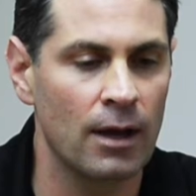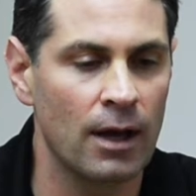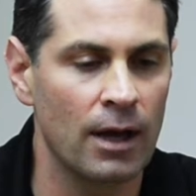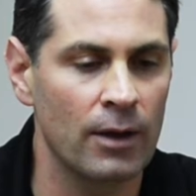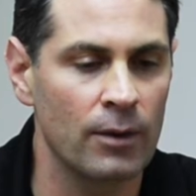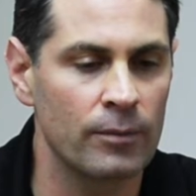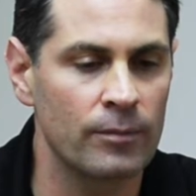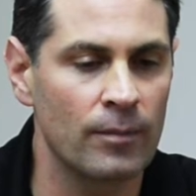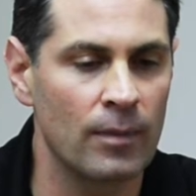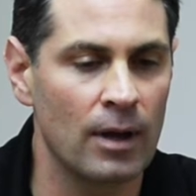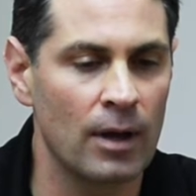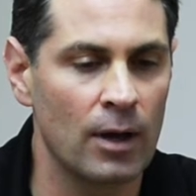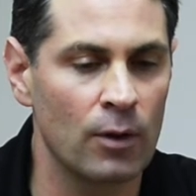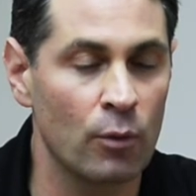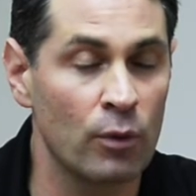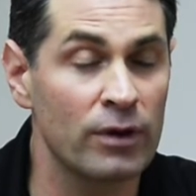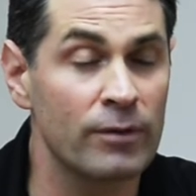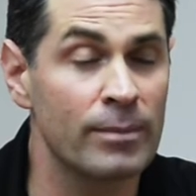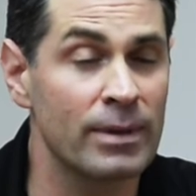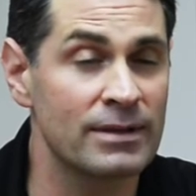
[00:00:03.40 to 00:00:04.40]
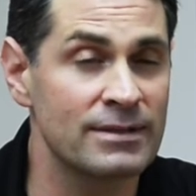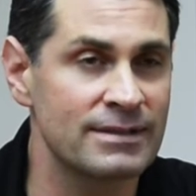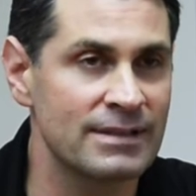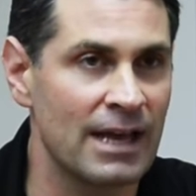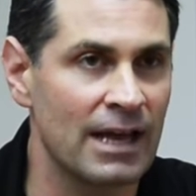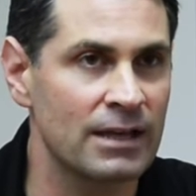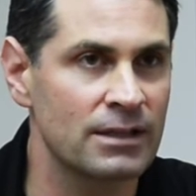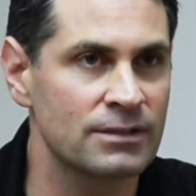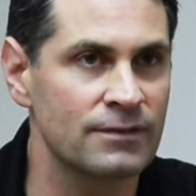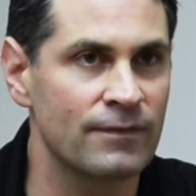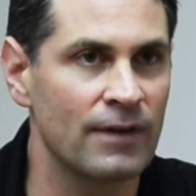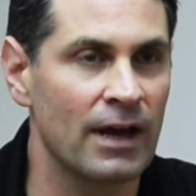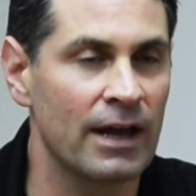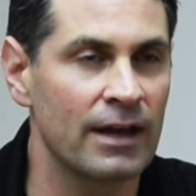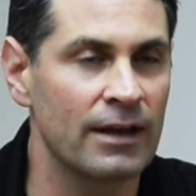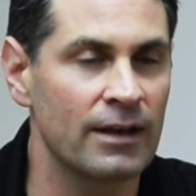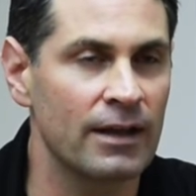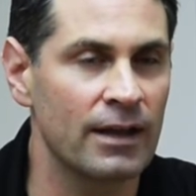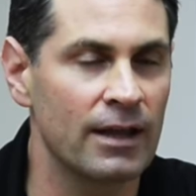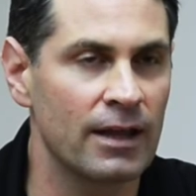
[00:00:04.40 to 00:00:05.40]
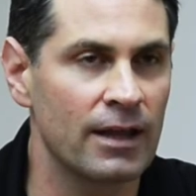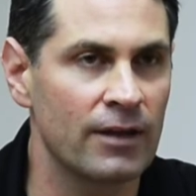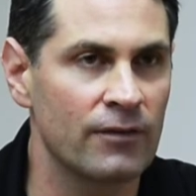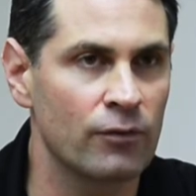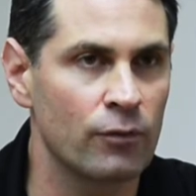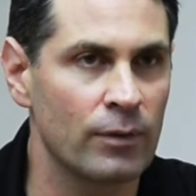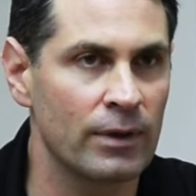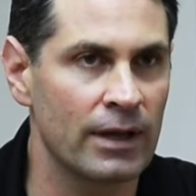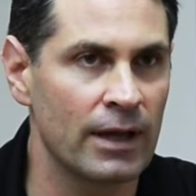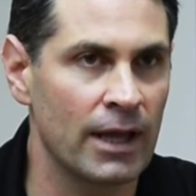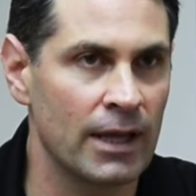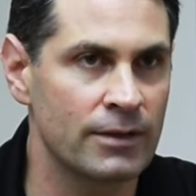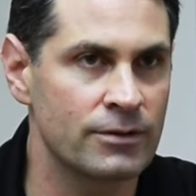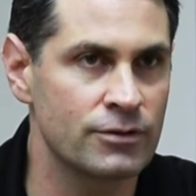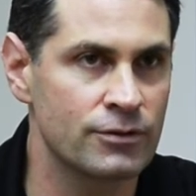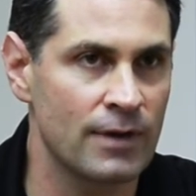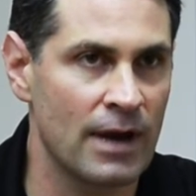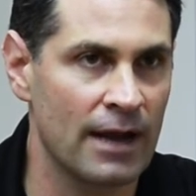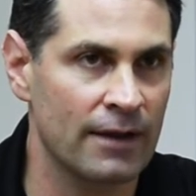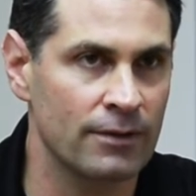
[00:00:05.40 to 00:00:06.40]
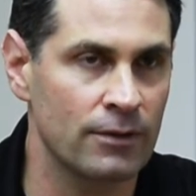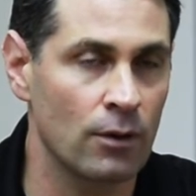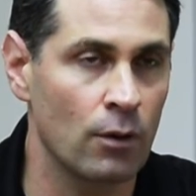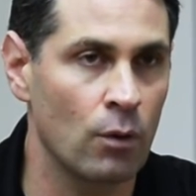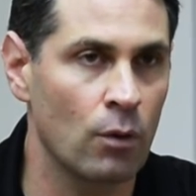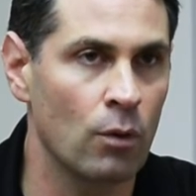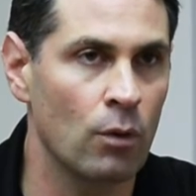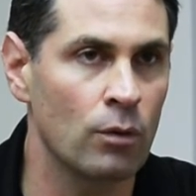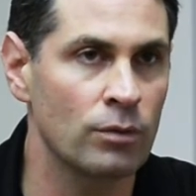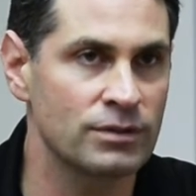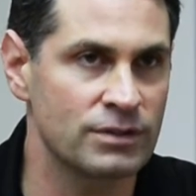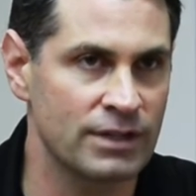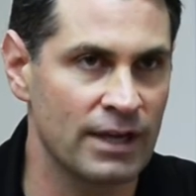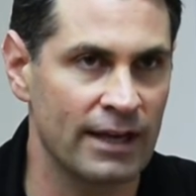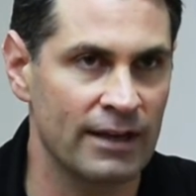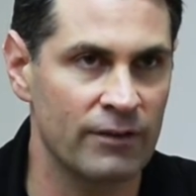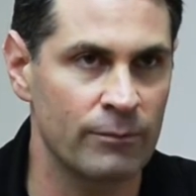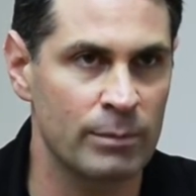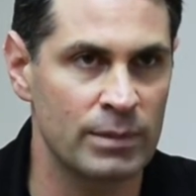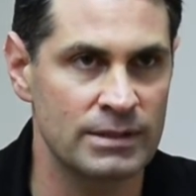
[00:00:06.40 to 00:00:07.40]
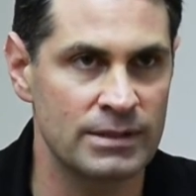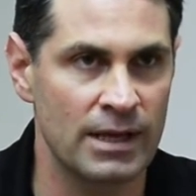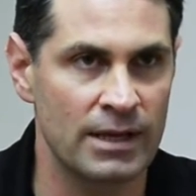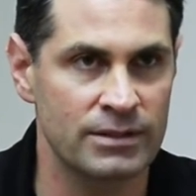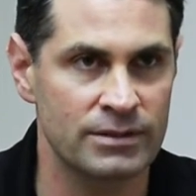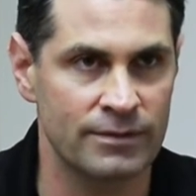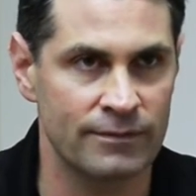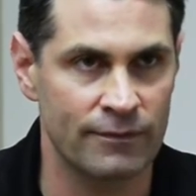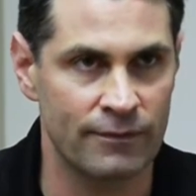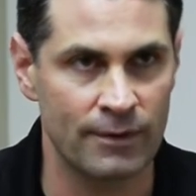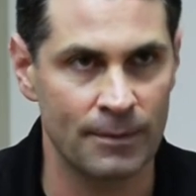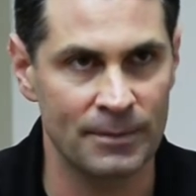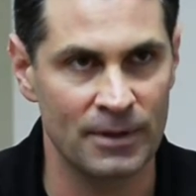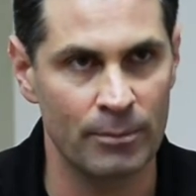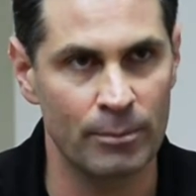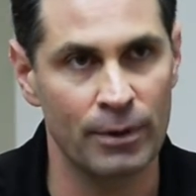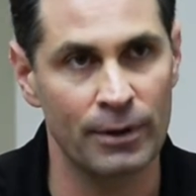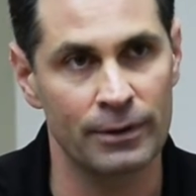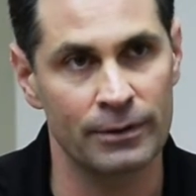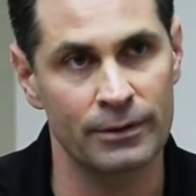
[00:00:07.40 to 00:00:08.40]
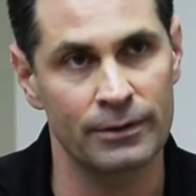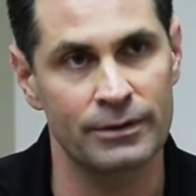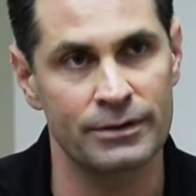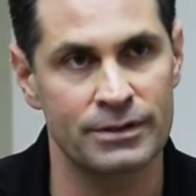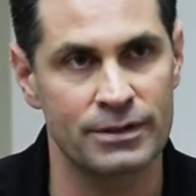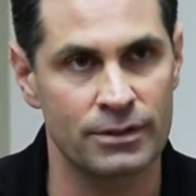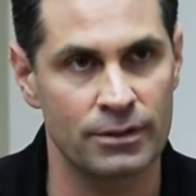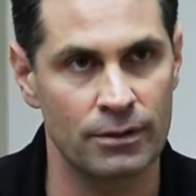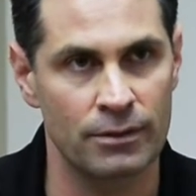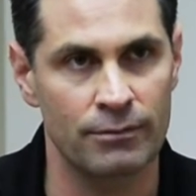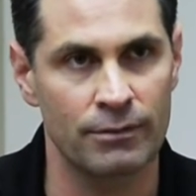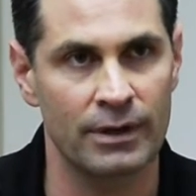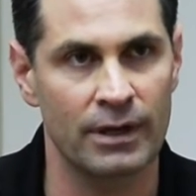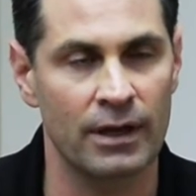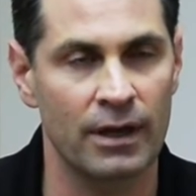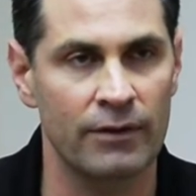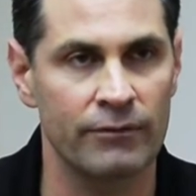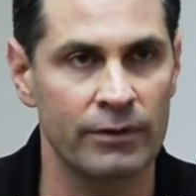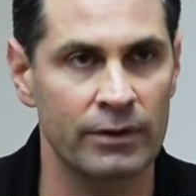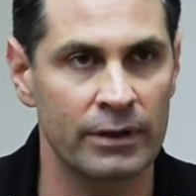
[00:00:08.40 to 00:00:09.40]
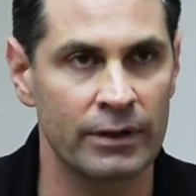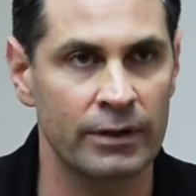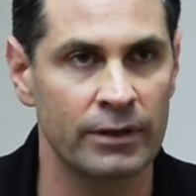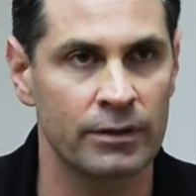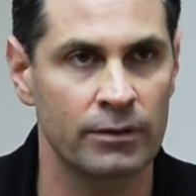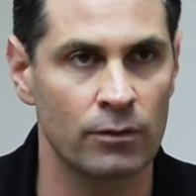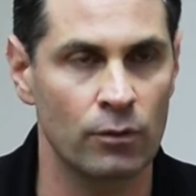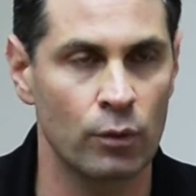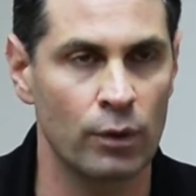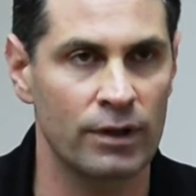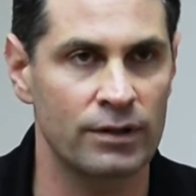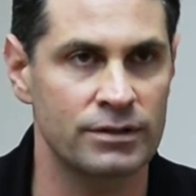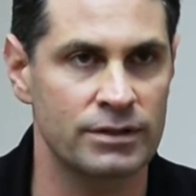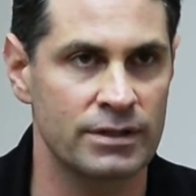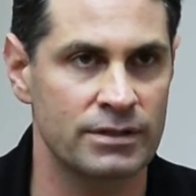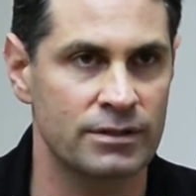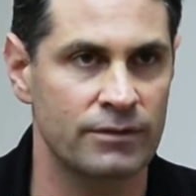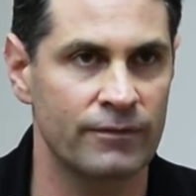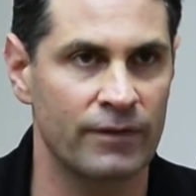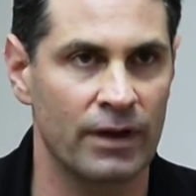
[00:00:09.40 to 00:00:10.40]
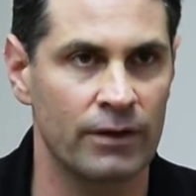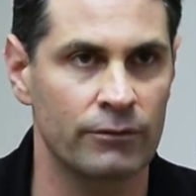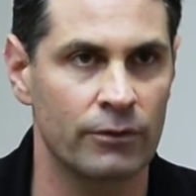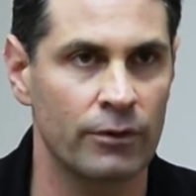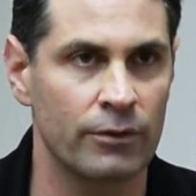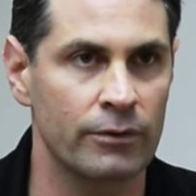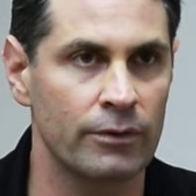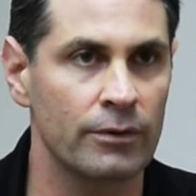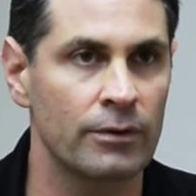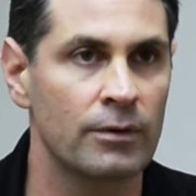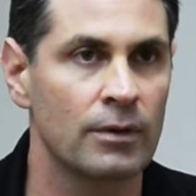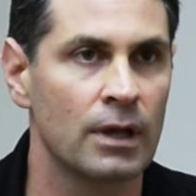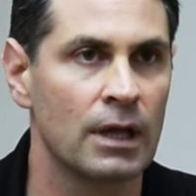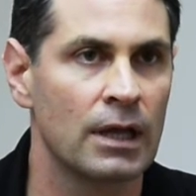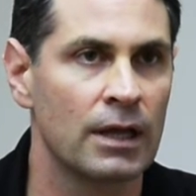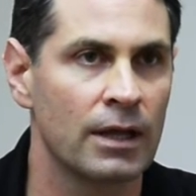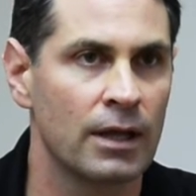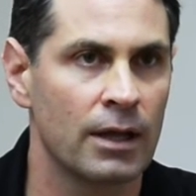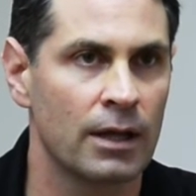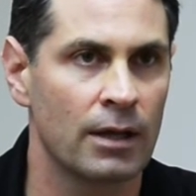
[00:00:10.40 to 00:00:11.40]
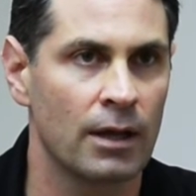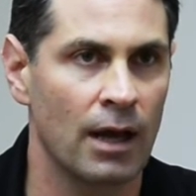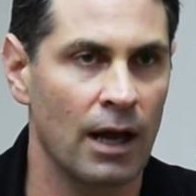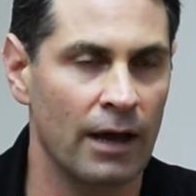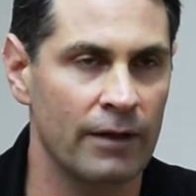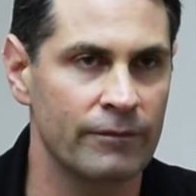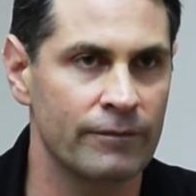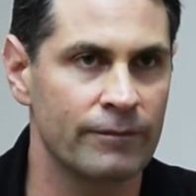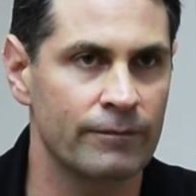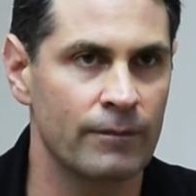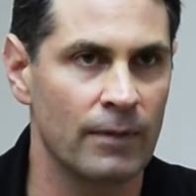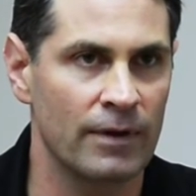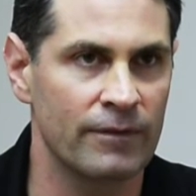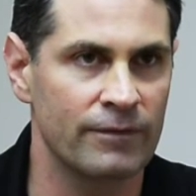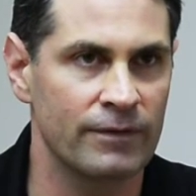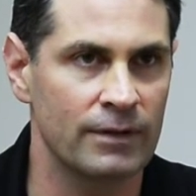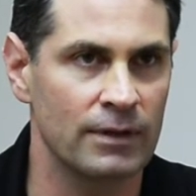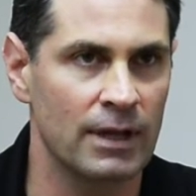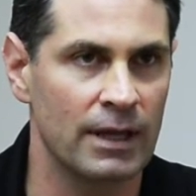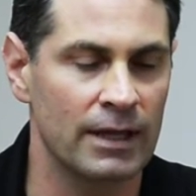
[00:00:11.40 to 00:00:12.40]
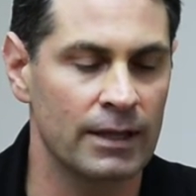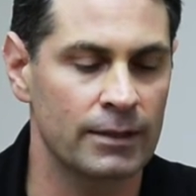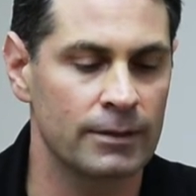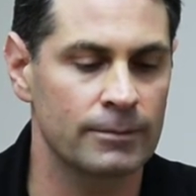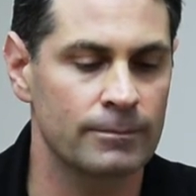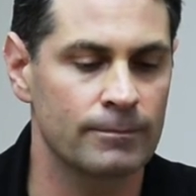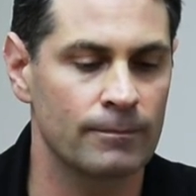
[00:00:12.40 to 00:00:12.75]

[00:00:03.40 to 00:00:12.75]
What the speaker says: I would have been satisfied if we had tracked the whole chain of possession from the burglars to the recovery with Justin Van Roekel. I feel like